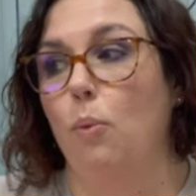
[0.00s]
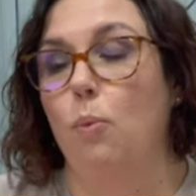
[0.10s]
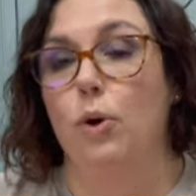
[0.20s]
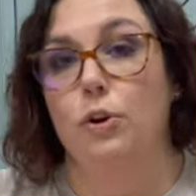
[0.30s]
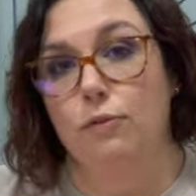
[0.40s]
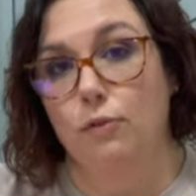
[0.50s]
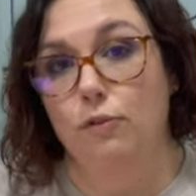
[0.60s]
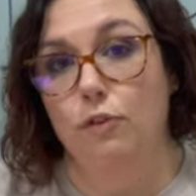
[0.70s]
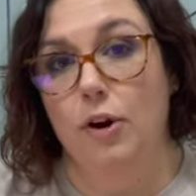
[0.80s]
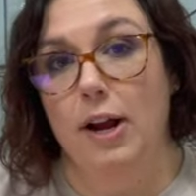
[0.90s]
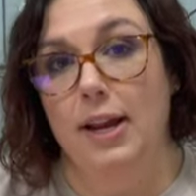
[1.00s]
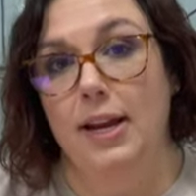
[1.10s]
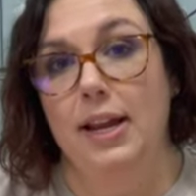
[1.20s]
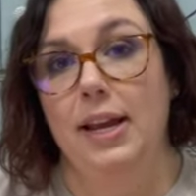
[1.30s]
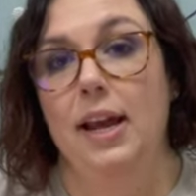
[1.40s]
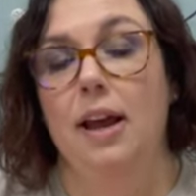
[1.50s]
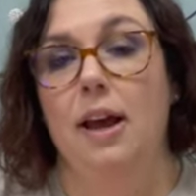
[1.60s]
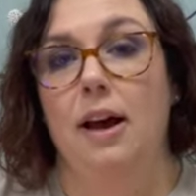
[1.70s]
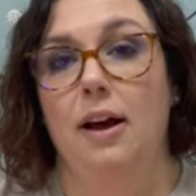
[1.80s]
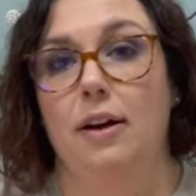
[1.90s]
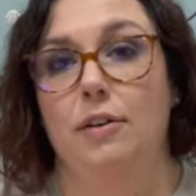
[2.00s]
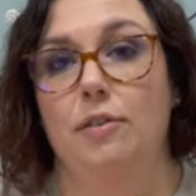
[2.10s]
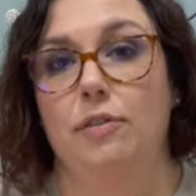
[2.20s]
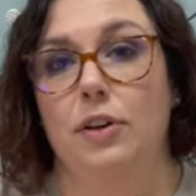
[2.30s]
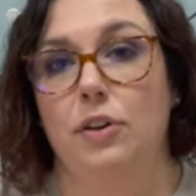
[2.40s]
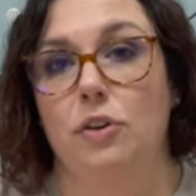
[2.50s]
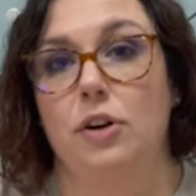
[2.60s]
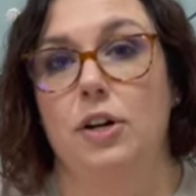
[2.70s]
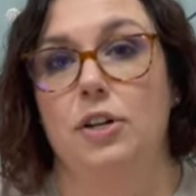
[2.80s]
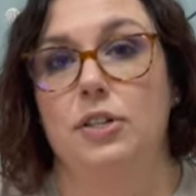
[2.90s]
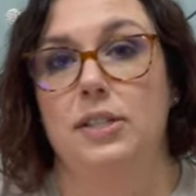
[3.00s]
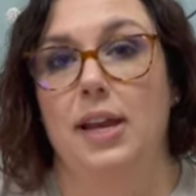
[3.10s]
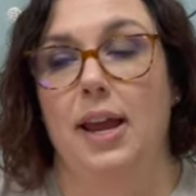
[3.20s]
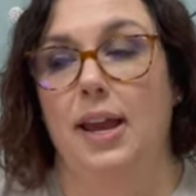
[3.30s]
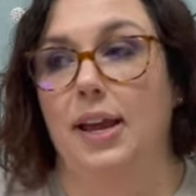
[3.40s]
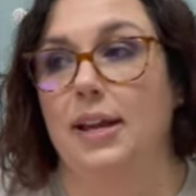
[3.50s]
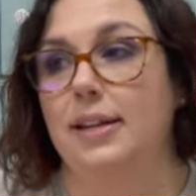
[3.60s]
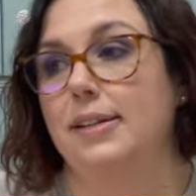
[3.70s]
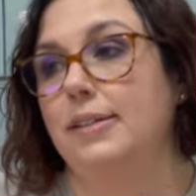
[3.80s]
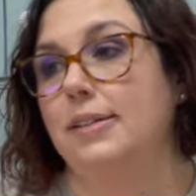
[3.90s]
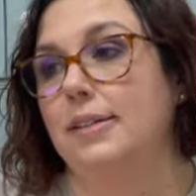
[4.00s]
wonderful variety of yarns and